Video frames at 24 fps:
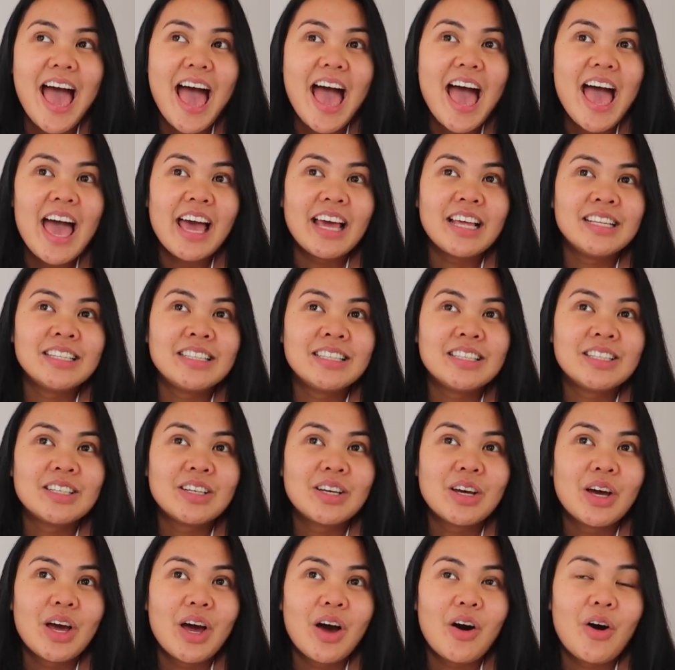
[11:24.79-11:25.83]
And
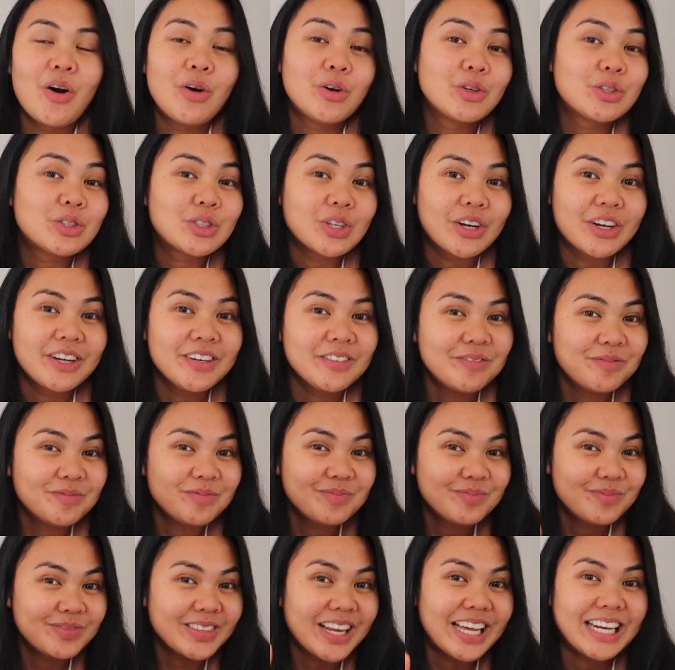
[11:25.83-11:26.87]
also,
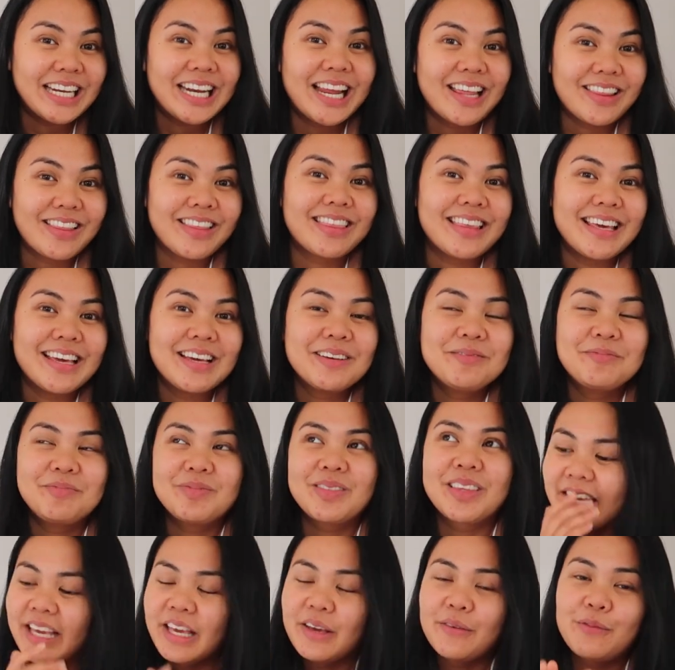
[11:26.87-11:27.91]
another thing,
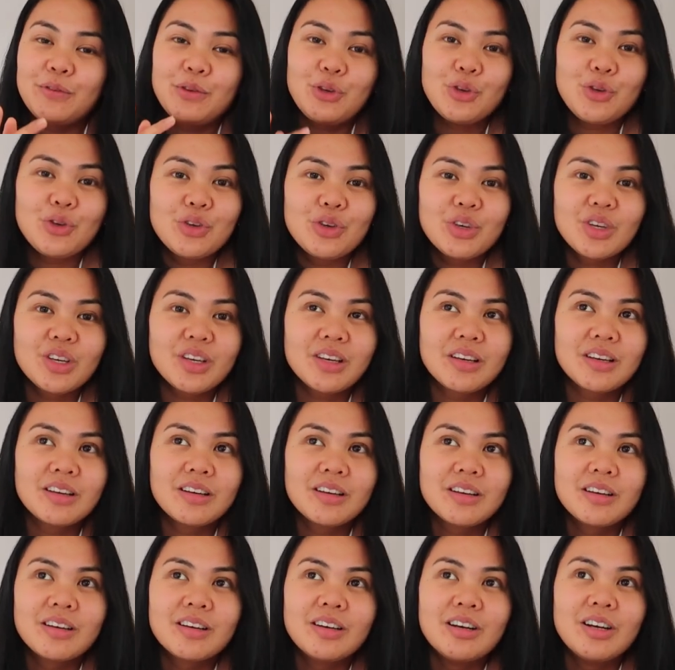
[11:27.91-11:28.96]
if you
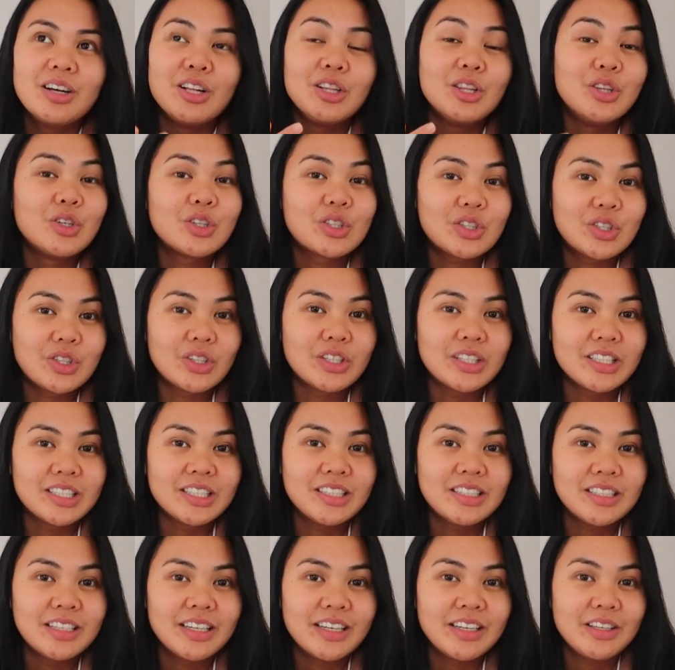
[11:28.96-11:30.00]
look
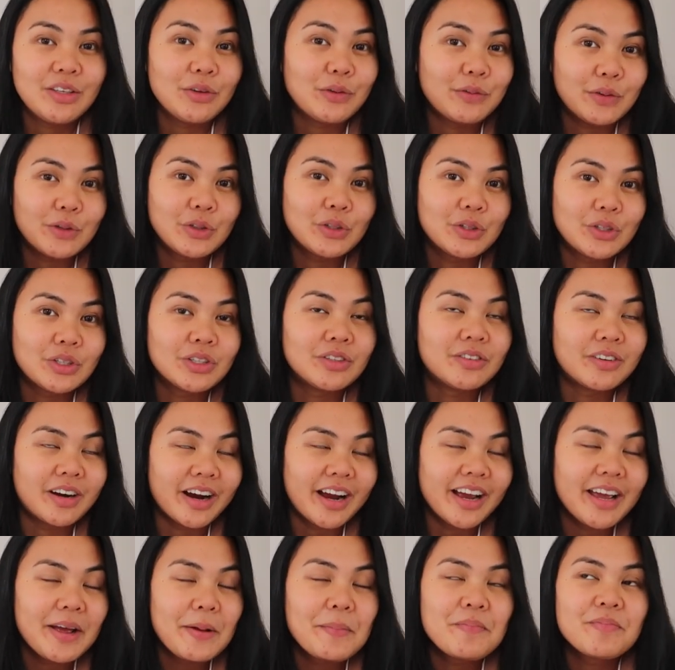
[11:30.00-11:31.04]
good, you feel good,
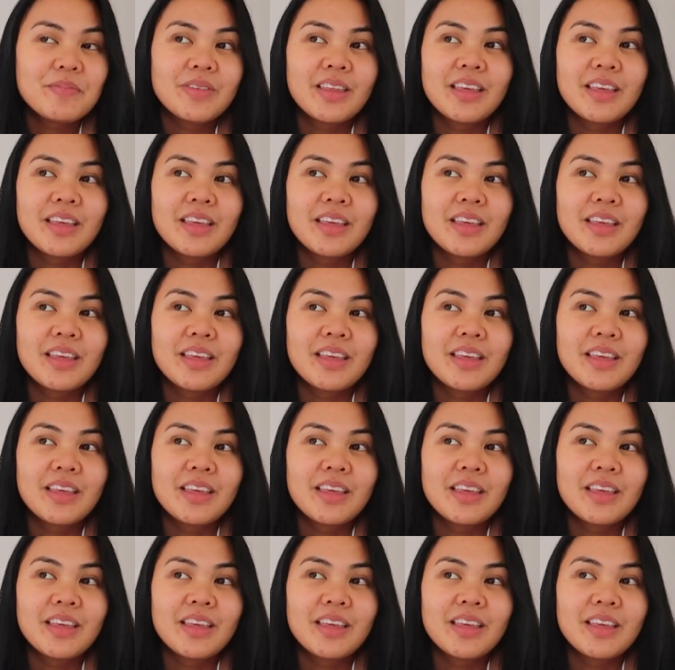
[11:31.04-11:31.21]
right?